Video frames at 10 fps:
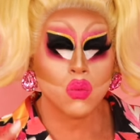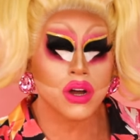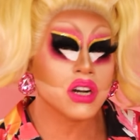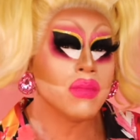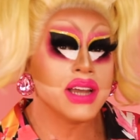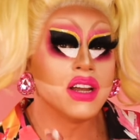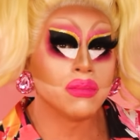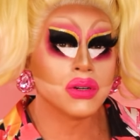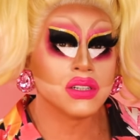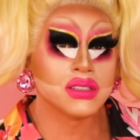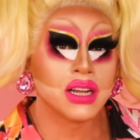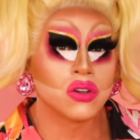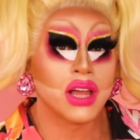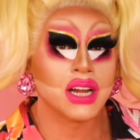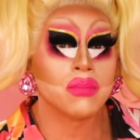What are my numbers that
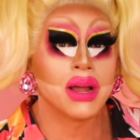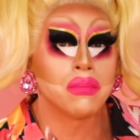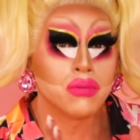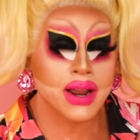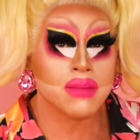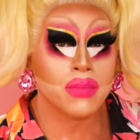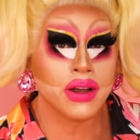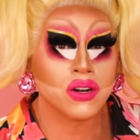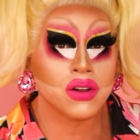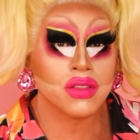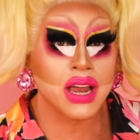are like my bread and butter